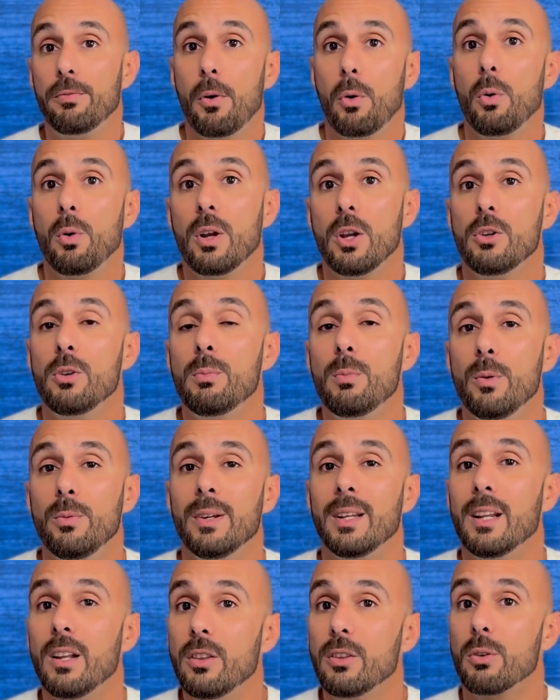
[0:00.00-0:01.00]
forward and you're
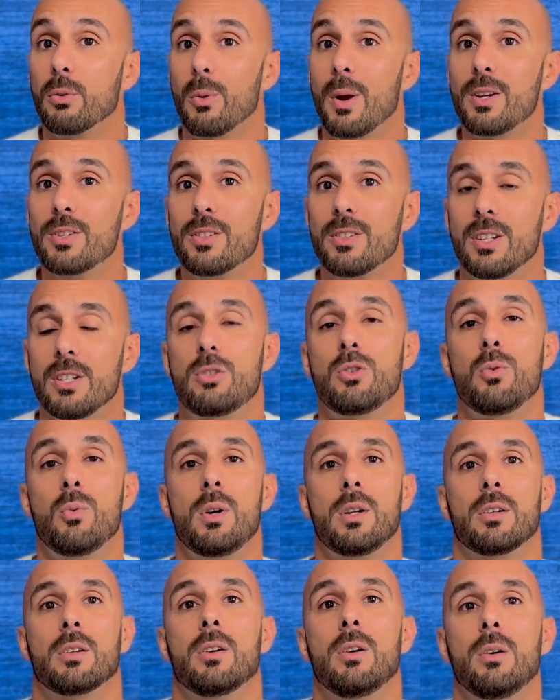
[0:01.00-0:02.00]
moving in the direction that you
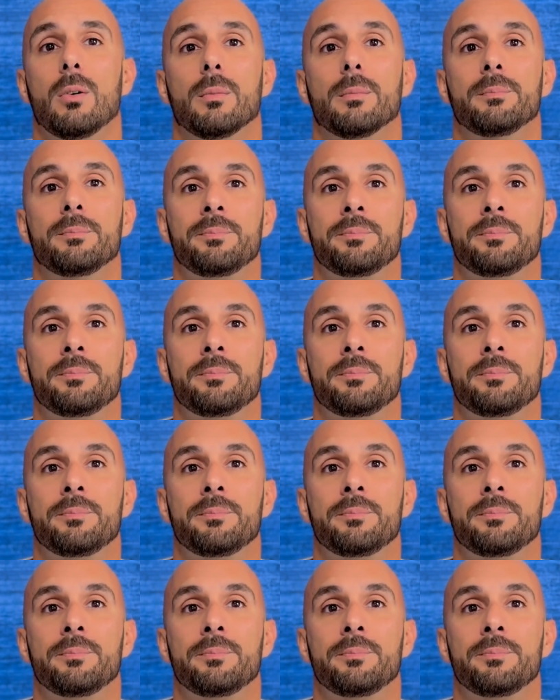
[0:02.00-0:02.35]
want to go.